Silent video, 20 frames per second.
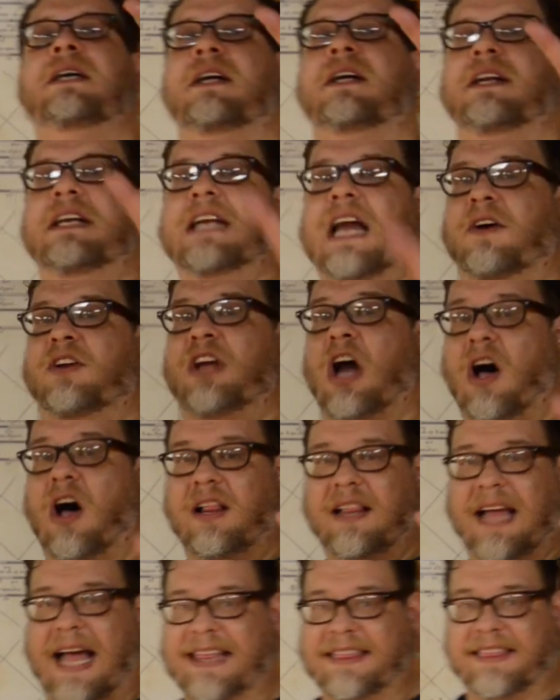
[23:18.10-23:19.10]
Now
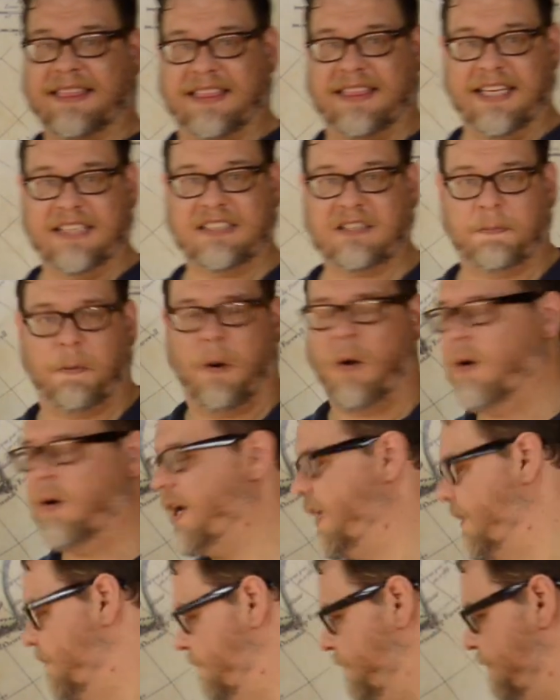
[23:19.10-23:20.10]
y'all, at this
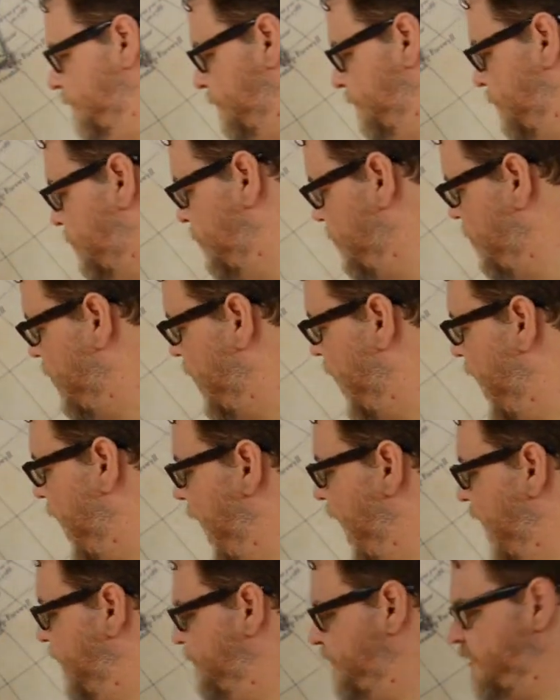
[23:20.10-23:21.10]
point,
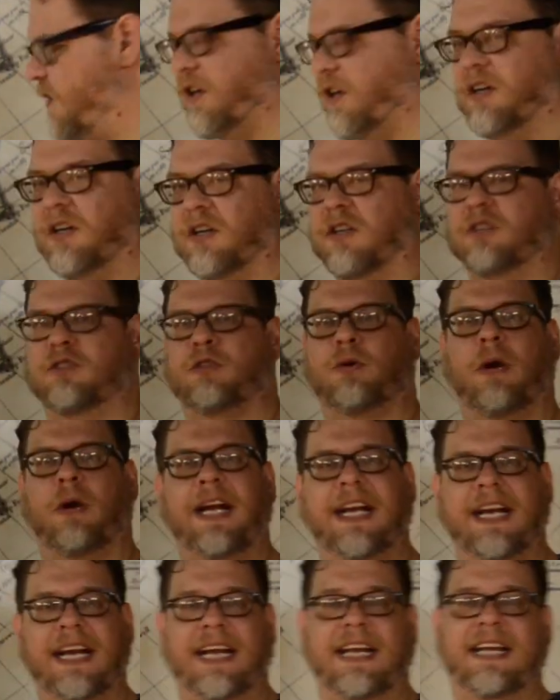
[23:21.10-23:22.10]
after
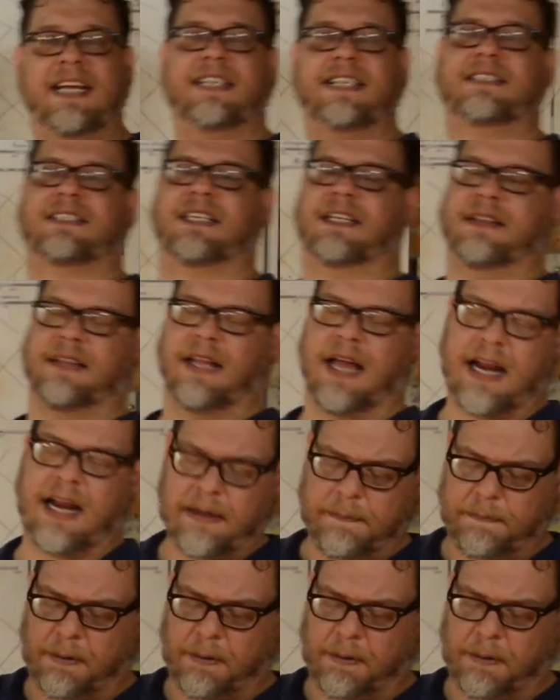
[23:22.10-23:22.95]
treaties and land